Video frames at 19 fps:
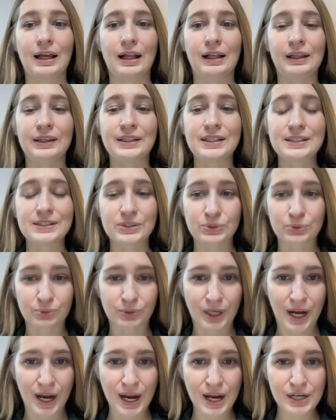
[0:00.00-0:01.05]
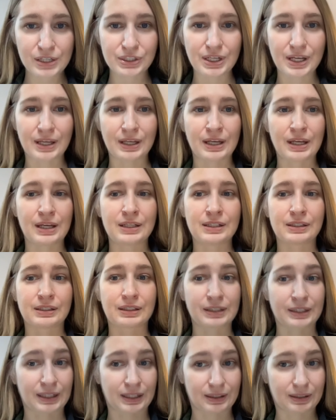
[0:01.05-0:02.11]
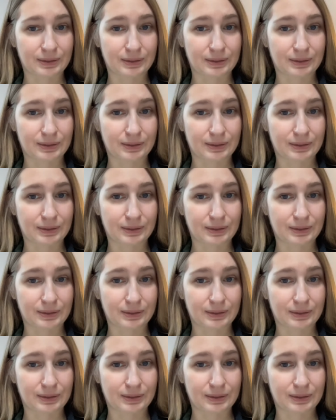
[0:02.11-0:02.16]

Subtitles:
this range, and click.